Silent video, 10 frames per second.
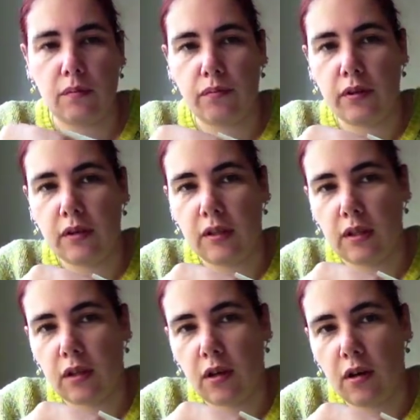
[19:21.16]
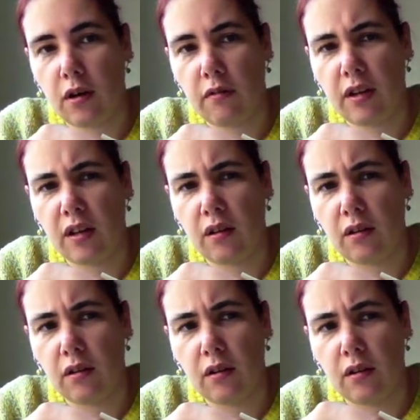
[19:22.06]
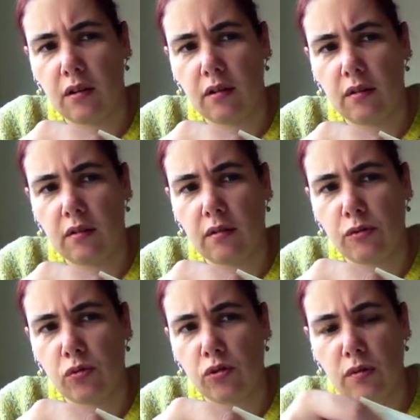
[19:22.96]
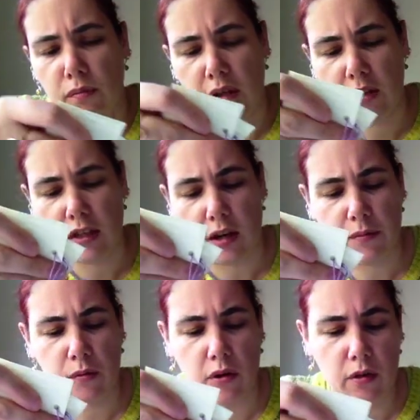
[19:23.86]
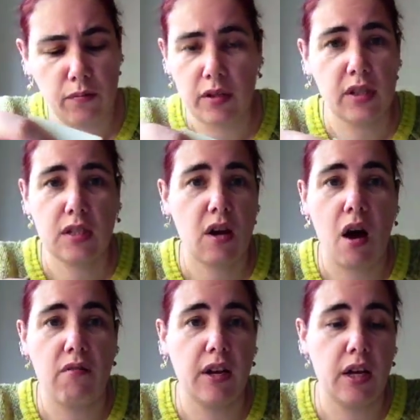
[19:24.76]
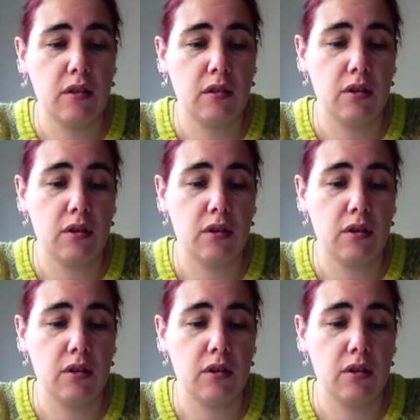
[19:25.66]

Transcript: Princess Kari. I'm sure somebody can tell me who Princess Kari is.